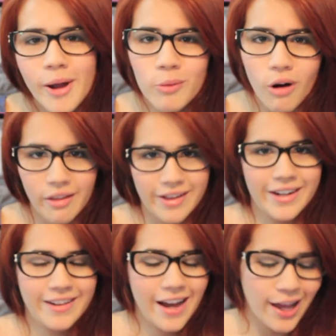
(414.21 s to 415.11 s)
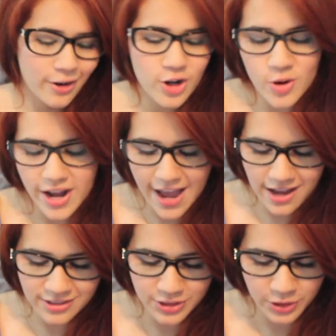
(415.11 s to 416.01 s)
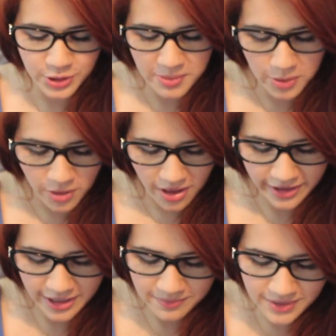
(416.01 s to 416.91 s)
my wallet. I don't know why I hadn't showed you my wallet.